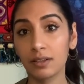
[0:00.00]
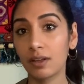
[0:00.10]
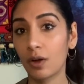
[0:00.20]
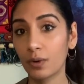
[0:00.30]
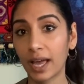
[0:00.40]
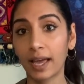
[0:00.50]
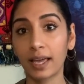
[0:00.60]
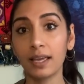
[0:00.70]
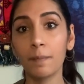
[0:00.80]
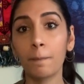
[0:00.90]

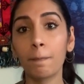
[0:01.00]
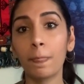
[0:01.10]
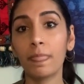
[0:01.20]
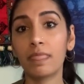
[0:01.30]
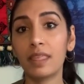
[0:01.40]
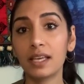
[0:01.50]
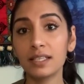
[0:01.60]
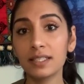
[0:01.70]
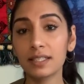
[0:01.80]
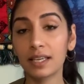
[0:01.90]
okay?
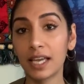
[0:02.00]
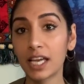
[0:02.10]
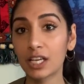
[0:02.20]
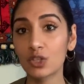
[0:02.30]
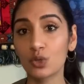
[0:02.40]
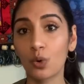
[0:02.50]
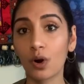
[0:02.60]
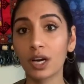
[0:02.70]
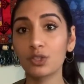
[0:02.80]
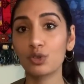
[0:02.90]
This King of
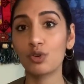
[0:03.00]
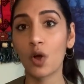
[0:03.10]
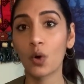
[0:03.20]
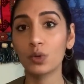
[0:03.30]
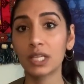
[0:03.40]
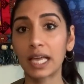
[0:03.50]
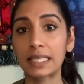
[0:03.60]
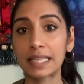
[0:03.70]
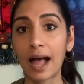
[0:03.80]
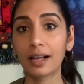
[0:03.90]
Swords knows
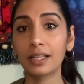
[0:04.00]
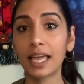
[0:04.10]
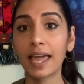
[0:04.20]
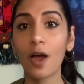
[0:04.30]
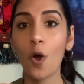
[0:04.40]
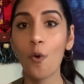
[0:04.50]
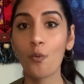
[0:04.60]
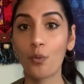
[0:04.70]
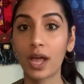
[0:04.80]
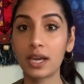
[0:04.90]
exactly
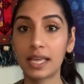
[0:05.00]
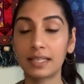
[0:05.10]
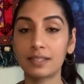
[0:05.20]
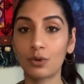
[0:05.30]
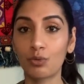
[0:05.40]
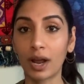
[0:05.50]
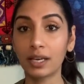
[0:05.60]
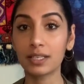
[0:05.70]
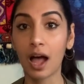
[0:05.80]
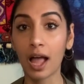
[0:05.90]
when is the right
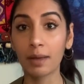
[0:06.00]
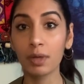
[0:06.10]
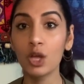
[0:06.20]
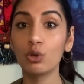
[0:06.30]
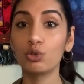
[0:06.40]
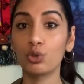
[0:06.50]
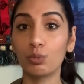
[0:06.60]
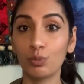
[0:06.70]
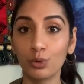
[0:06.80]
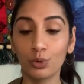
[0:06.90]
time to
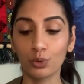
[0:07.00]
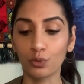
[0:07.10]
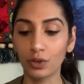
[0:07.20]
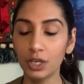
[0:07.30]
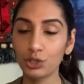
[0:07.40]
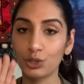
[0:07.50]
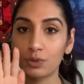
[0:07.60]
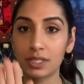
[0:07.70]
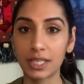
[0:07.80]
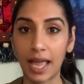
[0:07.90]
move, to
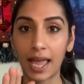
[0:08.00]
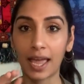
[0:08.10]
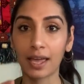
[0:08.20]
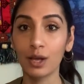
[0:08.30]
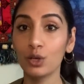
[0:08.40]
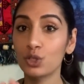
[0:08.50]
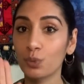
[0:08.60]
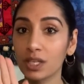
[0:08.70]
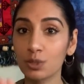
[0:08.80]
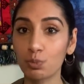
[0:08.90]
say, to
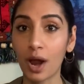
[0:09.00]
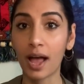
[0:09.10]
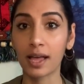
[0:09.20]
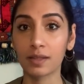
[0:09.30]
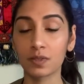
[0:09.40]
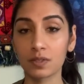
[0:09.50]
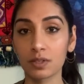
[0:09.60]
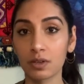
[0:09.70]
express,